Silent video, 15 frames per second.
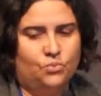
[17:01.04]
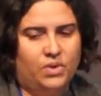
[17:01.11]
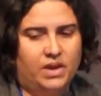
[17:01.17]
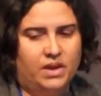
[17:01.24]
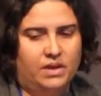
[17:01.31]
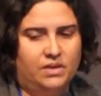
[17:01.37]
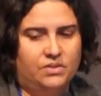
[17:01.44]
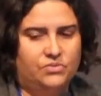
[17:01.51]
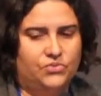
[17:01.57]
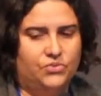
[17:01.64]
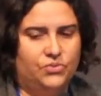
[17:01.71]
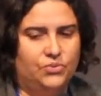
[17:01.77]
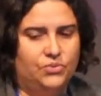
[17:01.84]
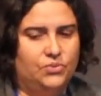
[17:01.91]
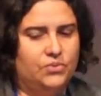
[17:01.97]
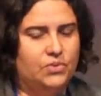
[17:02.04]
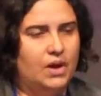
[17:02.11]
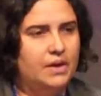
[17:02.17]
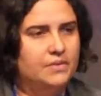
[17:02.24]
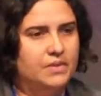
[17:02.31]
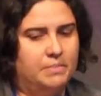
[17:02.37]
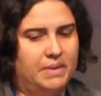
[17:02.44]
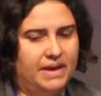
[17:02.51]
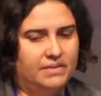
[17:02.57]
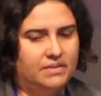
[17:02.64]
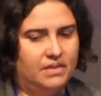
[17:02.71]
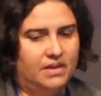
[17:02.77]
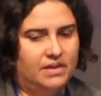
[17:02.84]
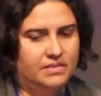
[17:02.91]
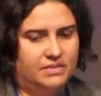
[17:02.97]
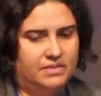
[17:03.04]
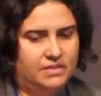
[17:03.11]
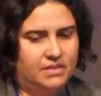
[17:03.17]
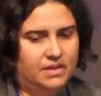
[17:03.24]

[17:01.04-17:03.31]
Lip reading: We do the baseline